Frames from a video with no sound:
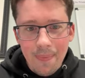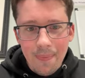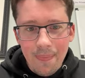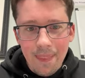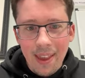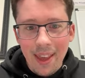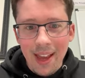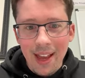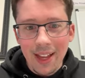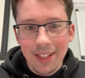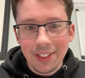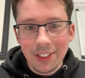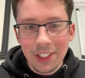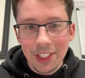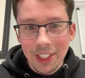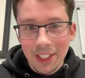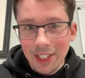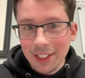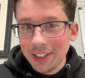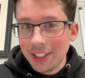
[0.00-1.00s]
Yeah,
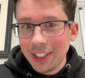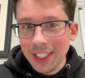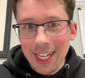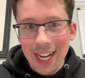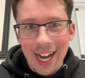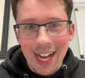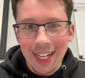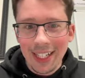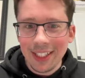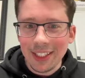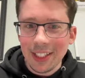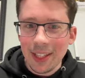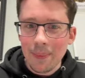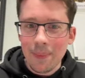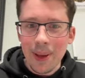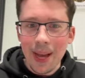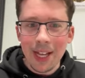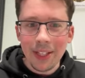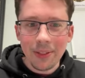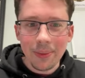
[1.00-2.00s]
G- Gianni's the
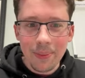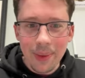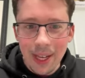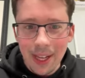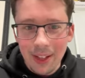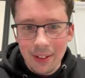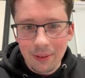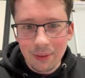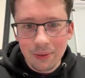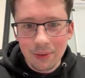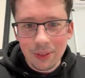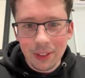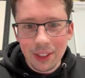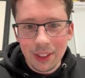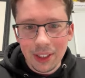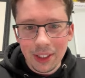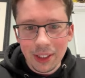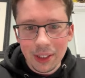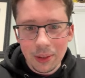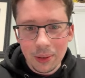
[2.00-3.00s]
best man.
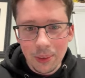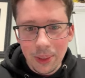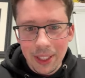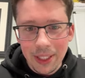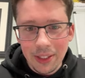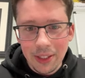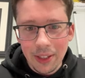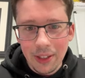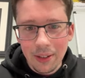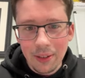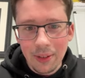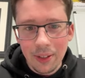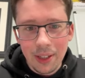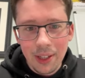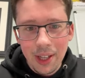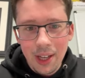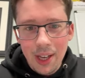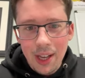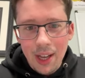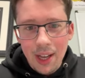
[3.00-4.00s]
Really sweet dude.
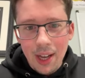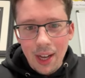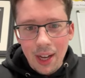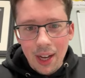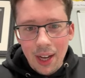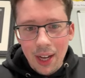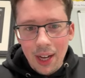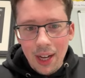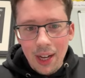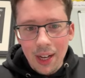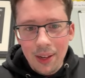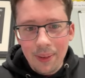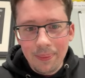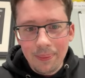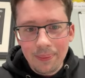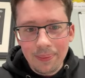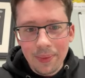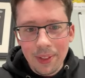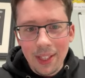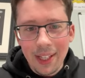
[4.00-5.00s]

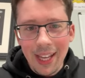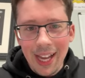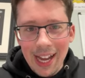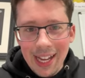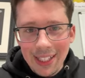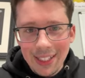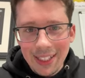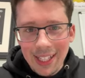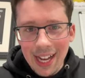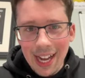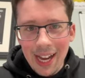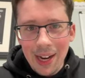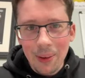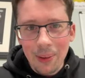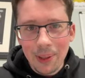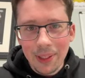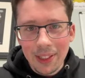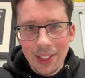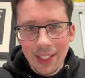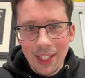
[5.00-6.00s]
Um, yes, I
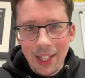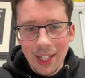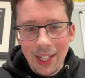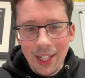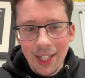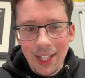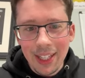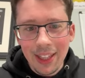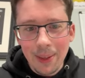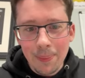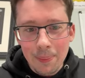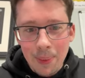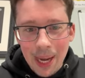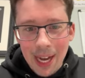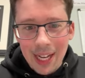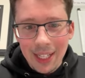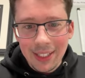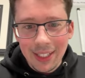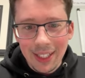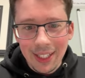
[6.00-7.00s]
was uh, in the
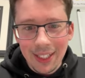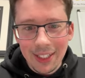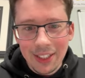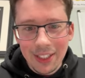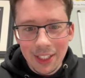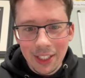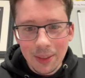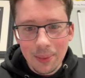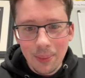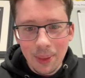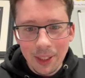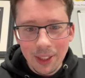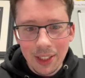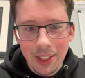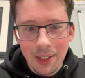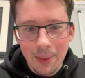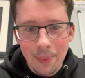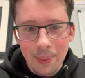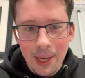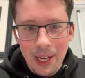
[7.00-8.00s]
box. I did six months
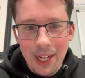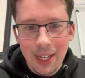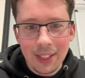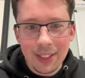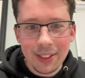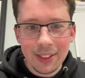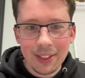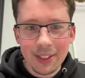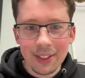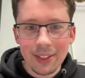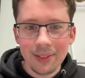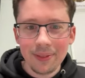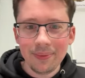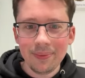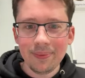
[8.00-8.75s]
in the box.